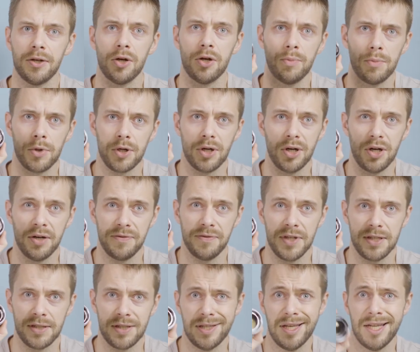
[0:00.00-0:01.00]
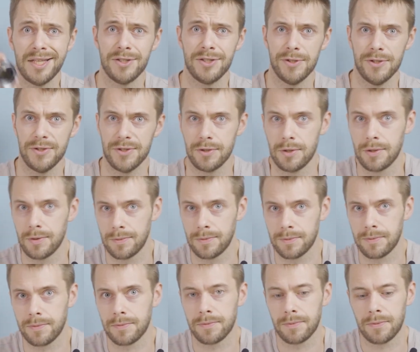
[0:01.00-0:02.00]
number of these lenses.
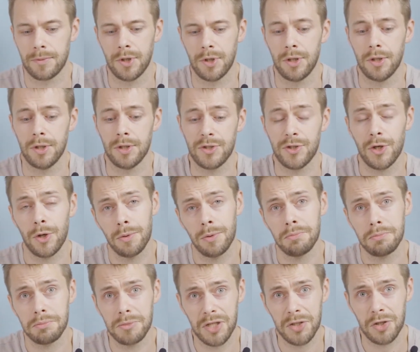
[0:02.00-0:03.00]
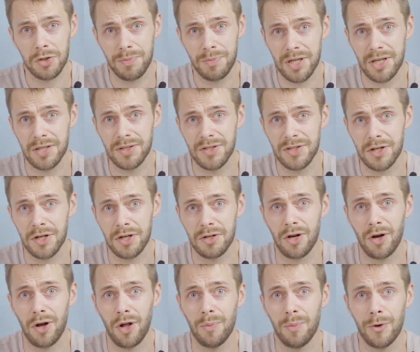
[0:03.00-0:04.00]
So this could be
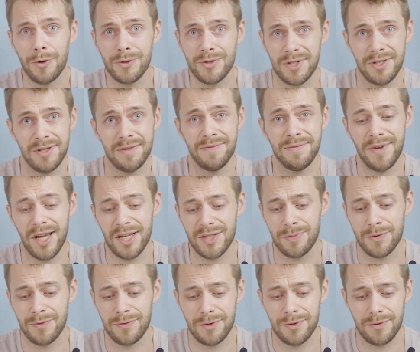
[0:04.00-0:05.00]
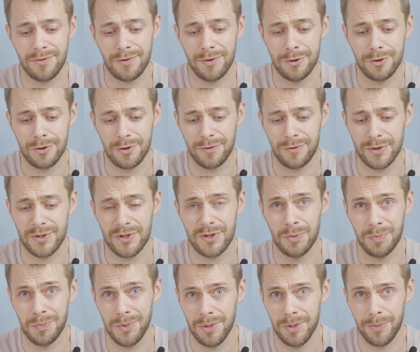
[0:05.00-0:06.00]
considered almost an investment for the future for
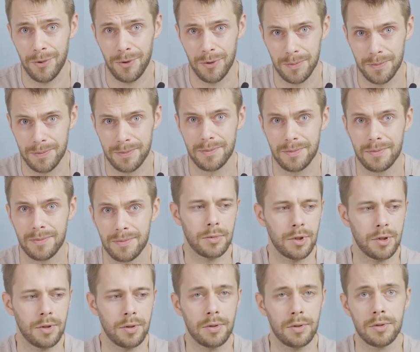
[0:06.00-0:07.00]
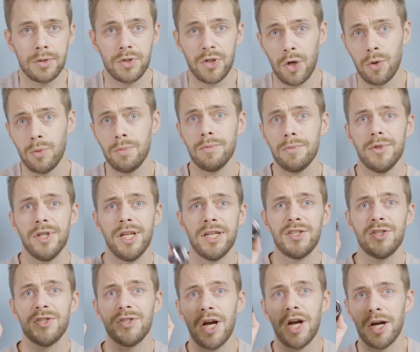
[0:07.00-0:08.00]
some people. So
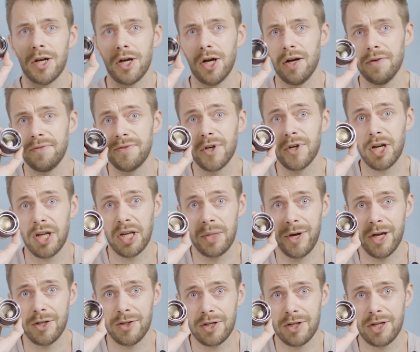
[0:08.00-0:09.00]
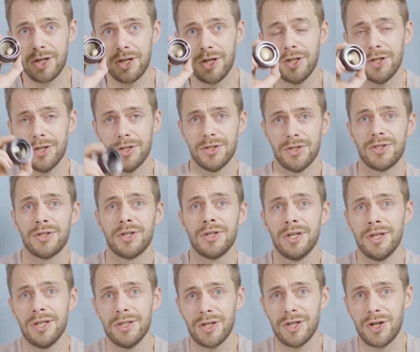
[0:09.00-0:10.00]
let's start off talking about the colors.
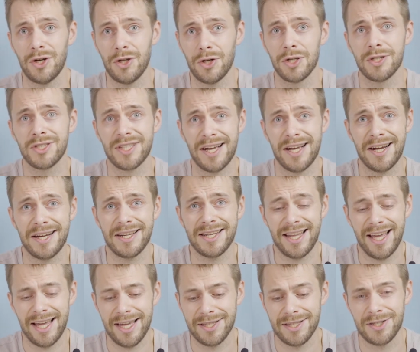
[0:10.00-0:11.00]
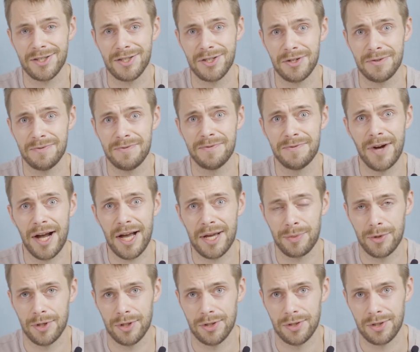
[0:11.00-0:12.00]
The colors are nice, they're
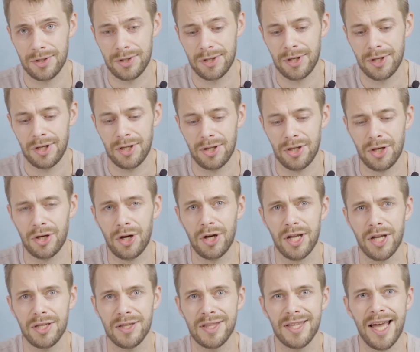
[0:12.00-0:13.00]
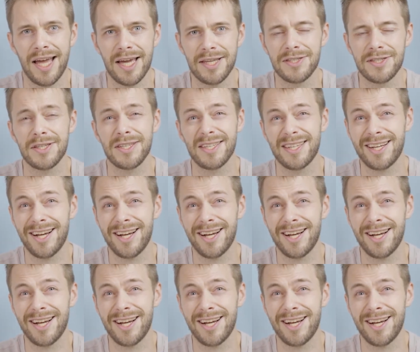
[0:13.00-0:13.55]
vibrant, they've got a nice